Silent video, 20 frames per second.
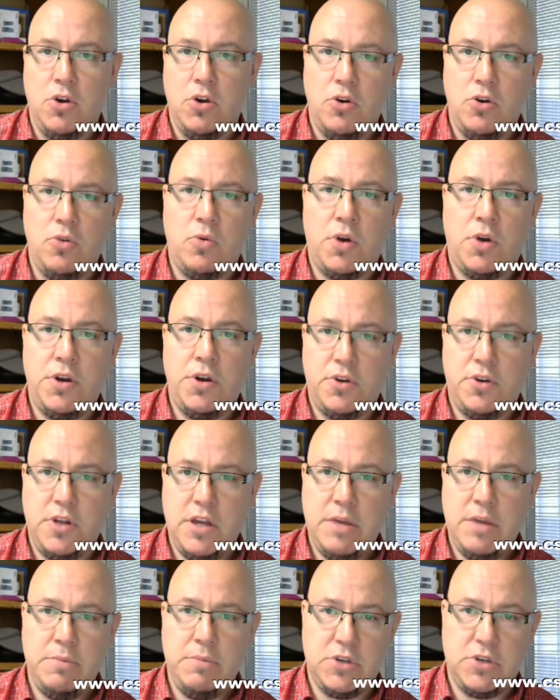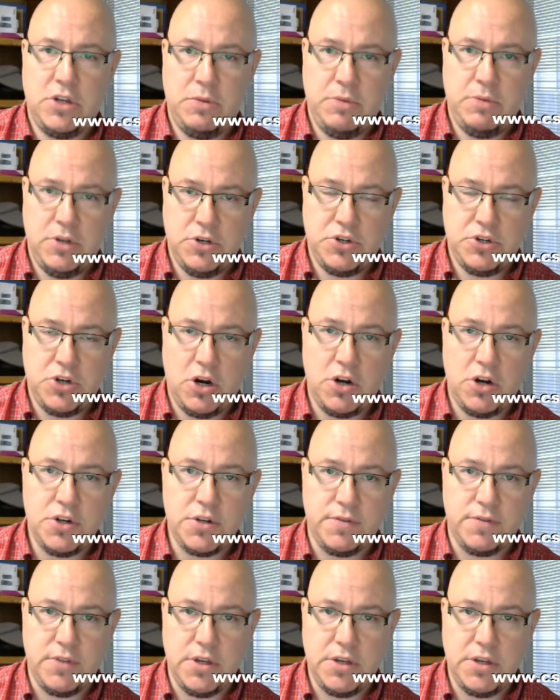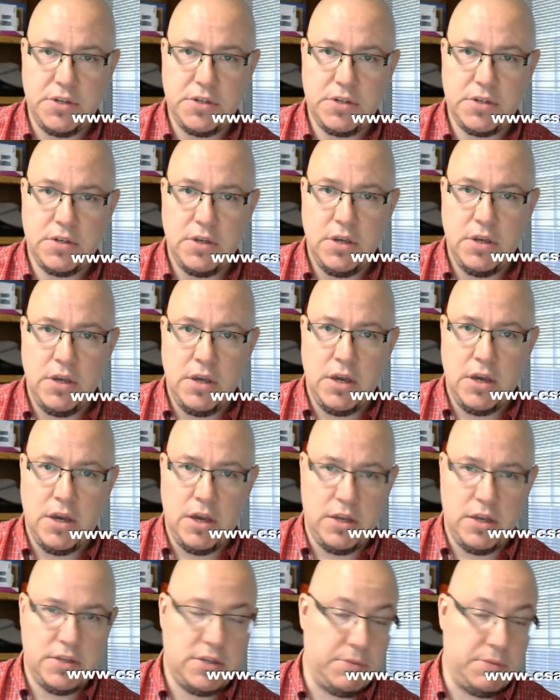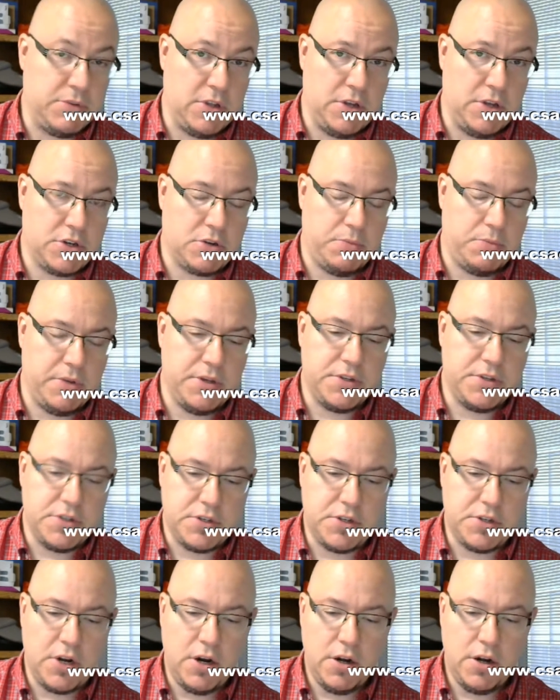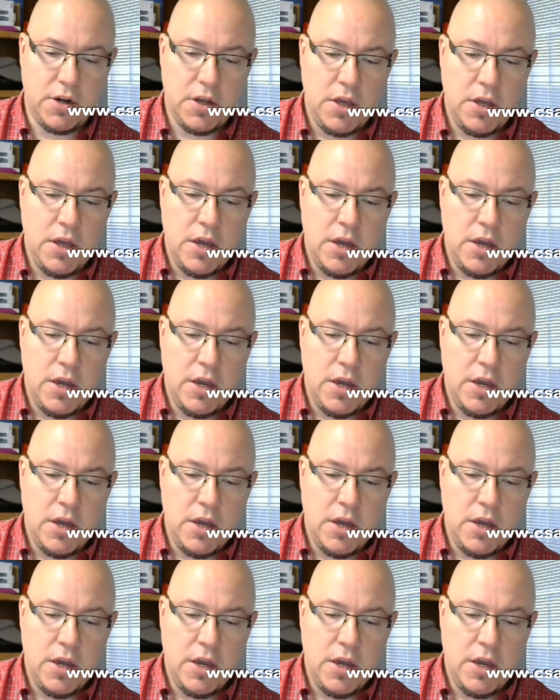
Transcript: who on your team is going to be in charge of this. It seems a logical place to start.